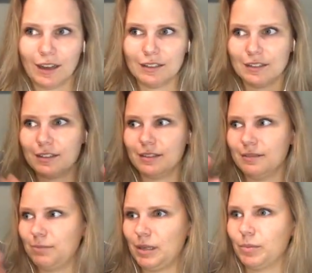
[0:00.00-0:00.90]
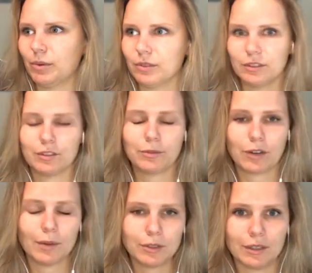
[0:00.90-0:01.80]
and people are
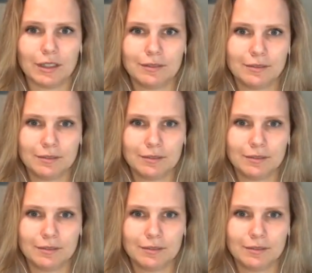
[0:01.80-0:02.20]
subscribed to it?